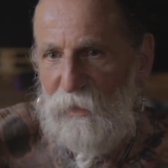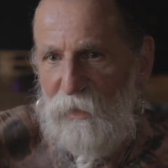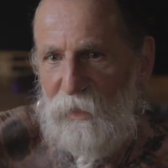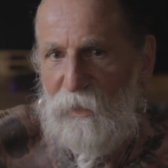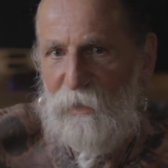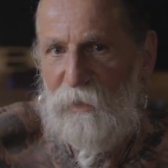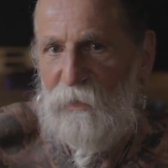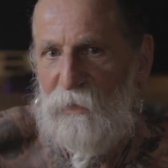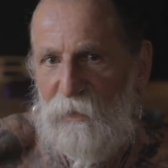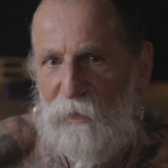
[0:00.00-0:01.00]

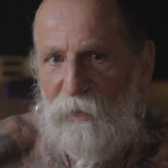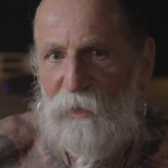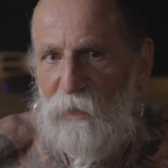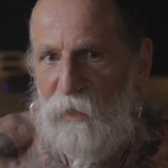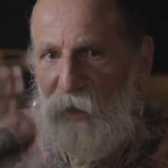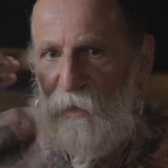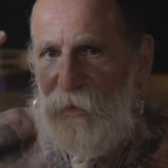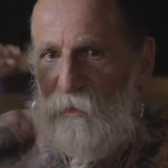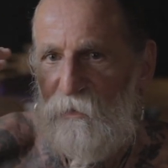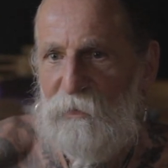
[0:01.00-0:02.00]
clearing the hard
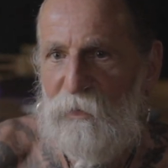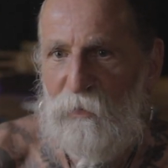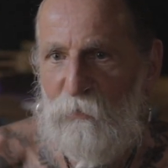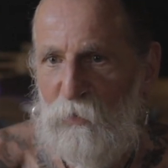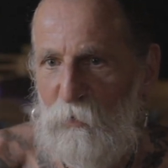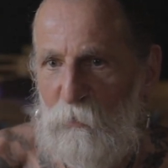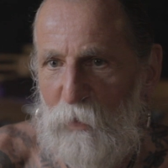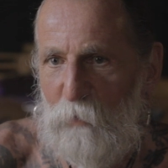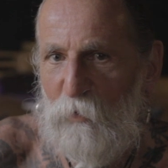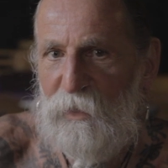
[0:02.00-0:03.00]
disk from
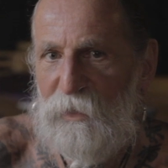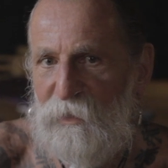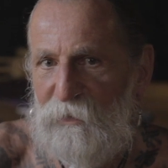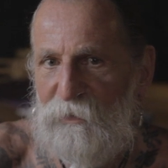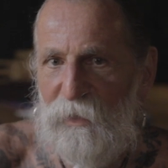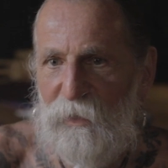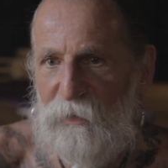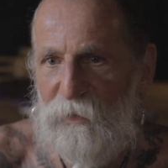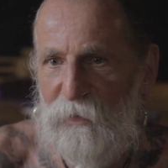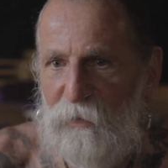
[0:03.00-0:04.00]
memories
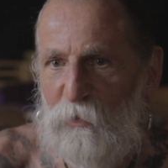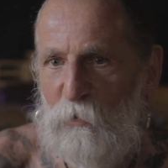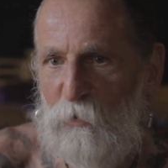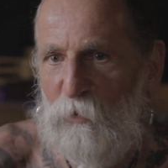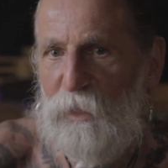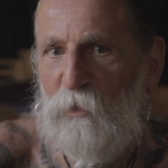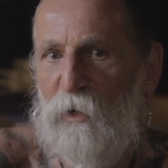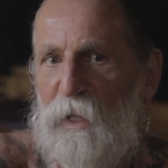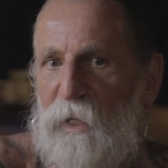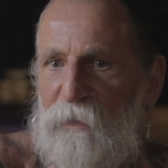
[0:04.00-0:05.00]
and to
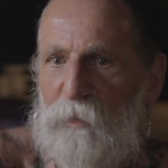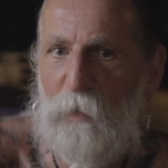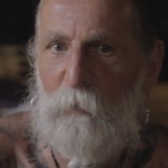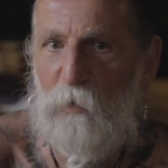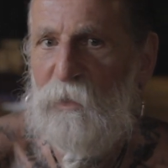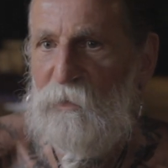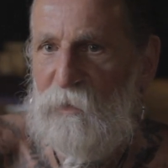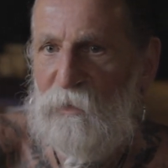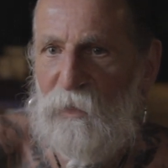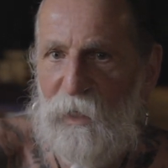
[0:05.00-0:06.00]
recollect the memories
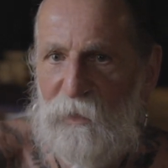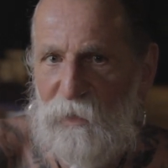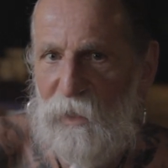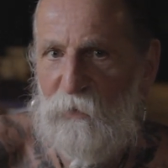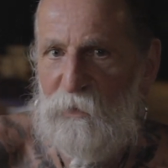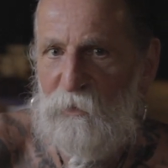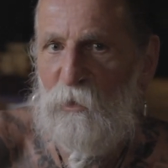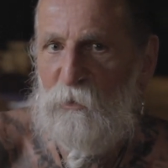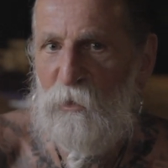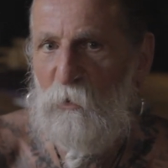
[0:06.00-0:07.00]
in the next life is
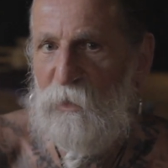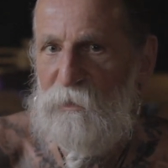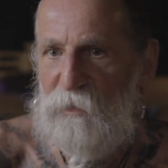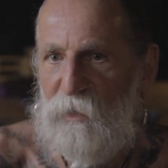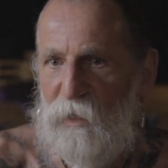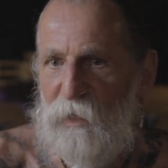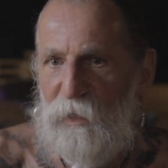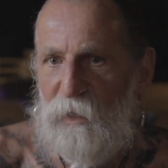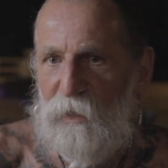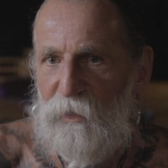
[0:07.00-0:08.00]
not so easy.
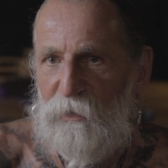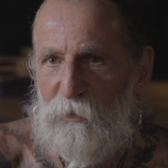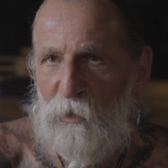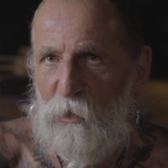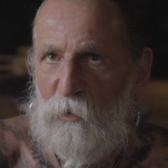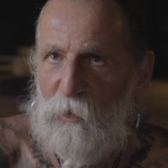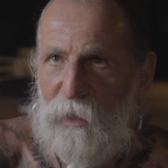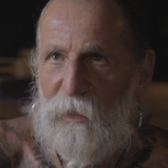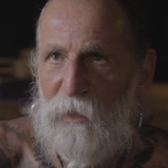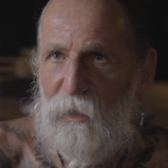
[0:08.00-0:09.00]
So
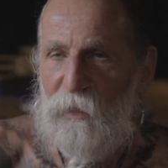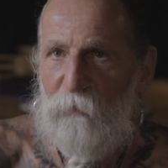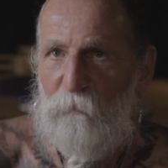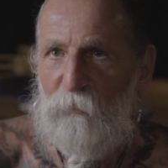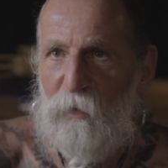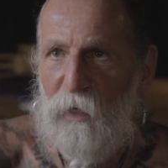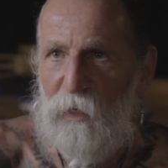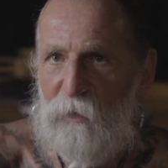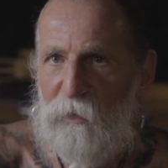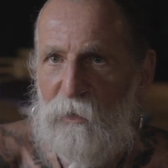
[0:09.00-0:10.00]
uh,
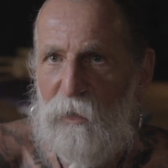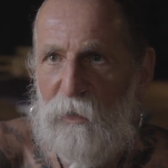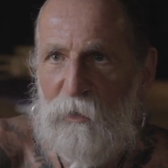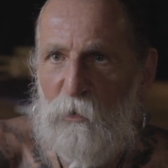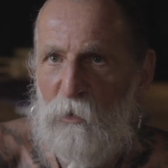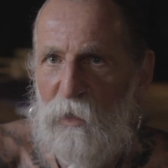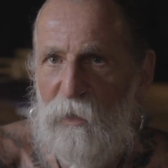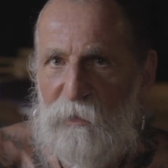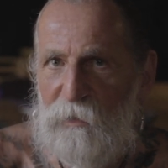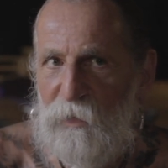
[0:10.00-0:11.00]
Hatha Yoga,
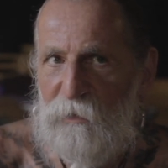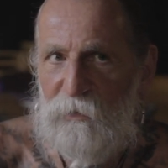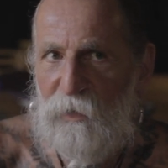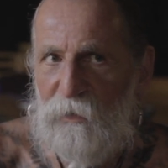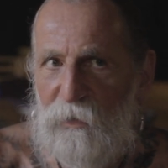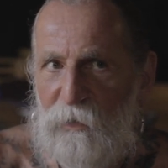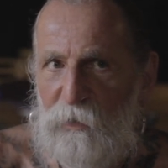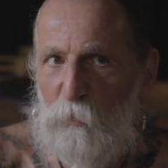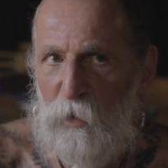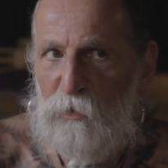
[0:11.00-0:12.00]
it says that it
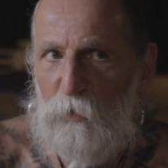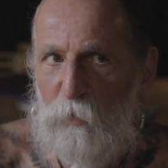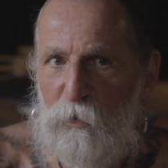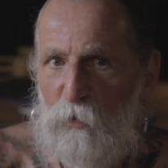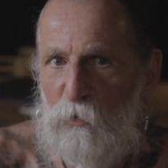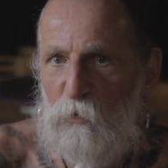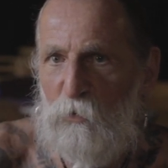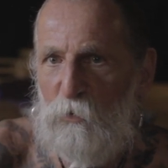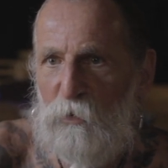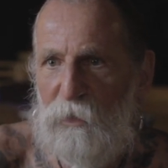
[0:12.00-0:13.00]
is possible to
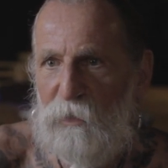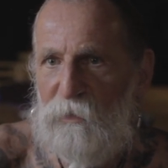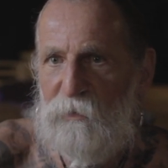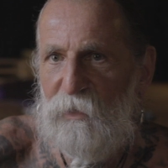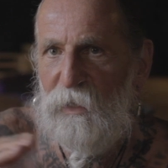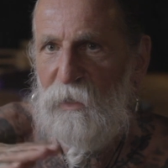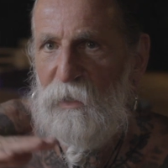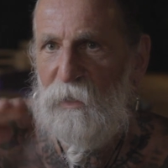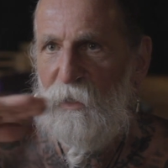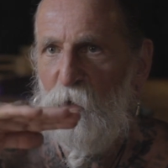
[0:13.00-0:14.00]
do this
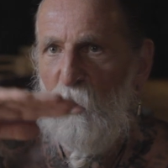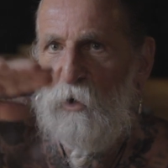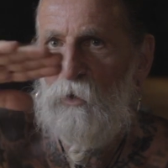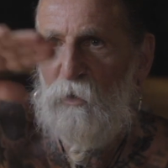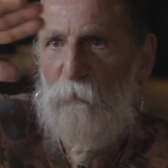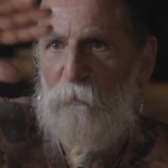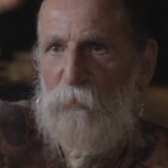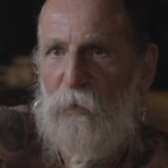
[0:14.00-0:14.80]
uh, long